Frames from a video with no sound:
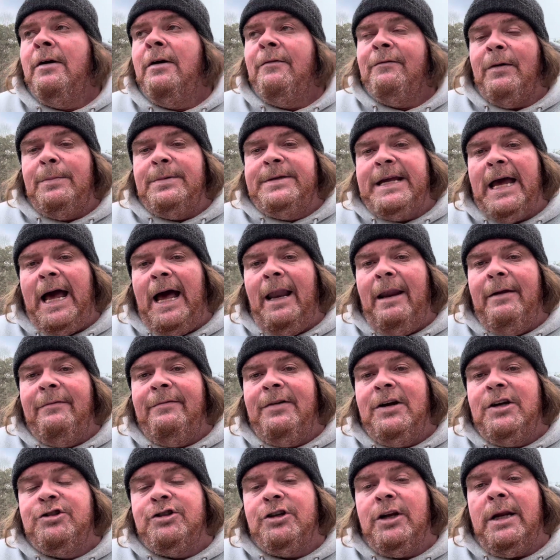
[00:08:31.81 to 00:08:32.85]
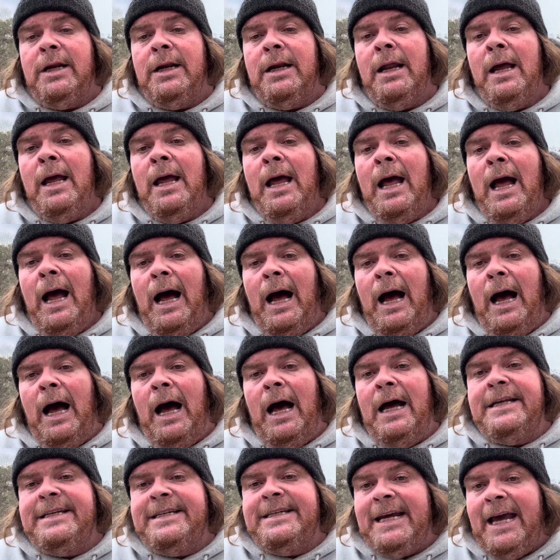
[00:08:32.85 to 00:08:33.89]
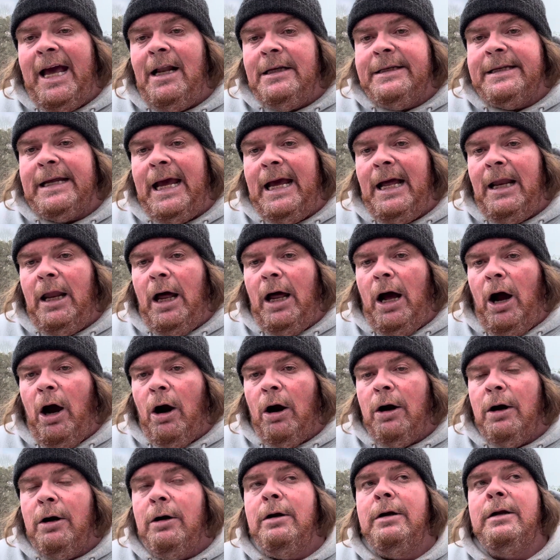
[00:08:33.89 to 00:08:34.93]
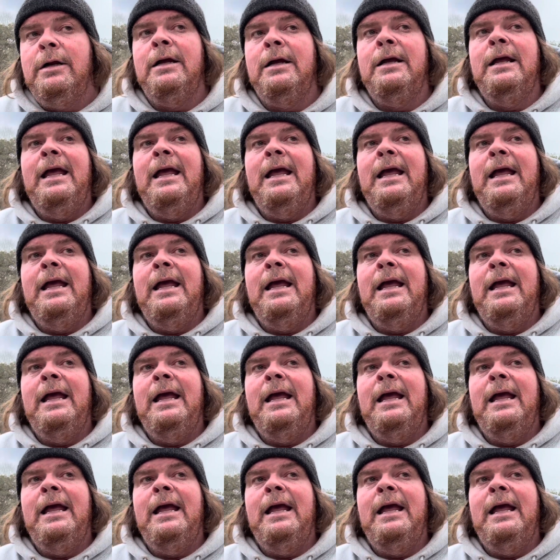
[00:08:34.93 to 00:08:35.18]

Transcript: from television, Telltale Heart,